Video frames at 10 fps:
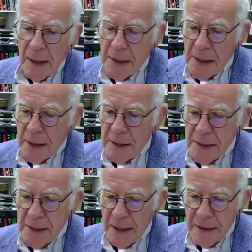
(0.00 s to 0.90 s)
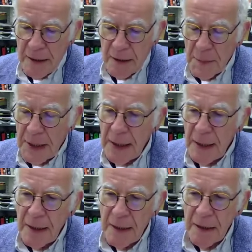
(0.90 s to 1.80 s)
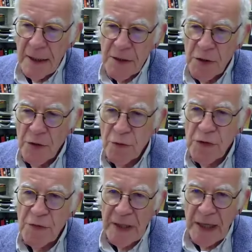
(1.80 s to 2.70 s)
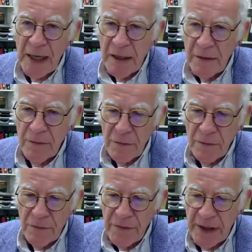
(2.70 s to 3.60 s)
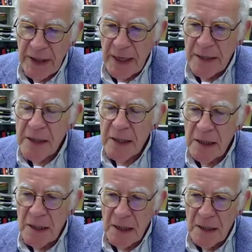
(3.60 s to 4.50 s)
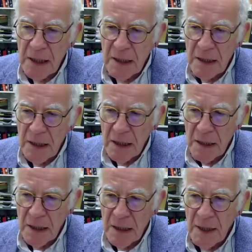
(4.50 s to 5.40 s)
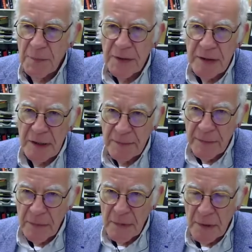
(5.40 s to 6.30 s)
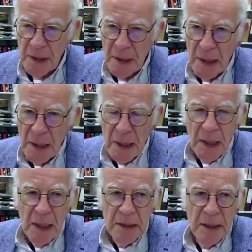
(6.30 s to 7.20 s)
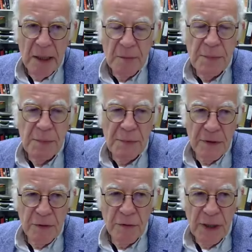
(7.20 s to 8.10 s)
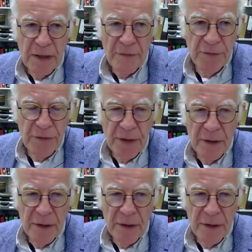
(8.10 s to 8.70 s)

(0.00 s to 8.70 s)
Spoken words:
as I said in the beginning, there's a huge variation in empathy. And there are people who have